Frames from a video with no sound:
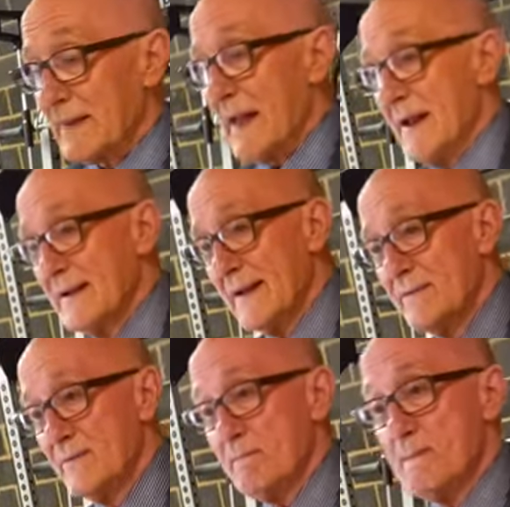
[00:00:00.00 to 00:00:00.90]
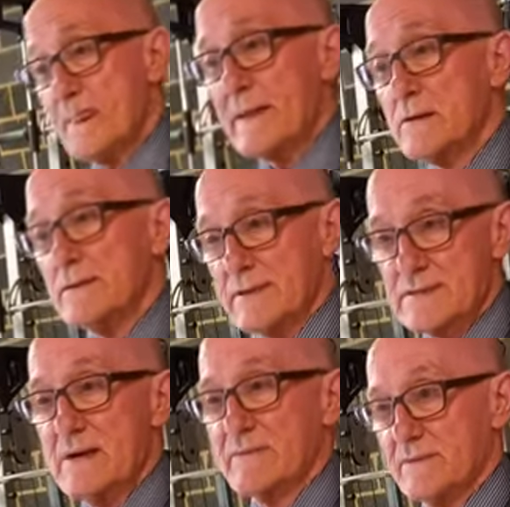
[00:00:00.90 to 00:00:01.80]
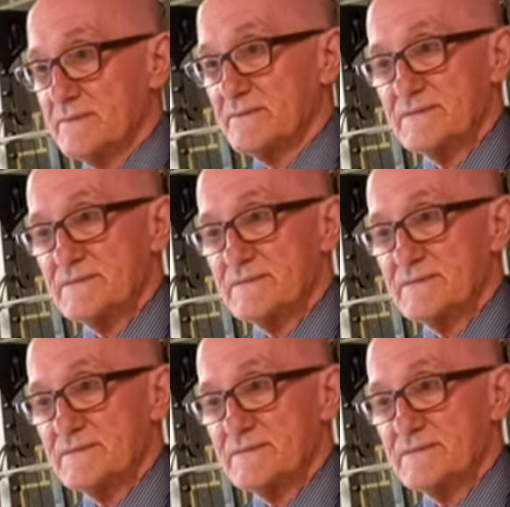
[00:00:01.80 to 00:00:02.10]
And they got this other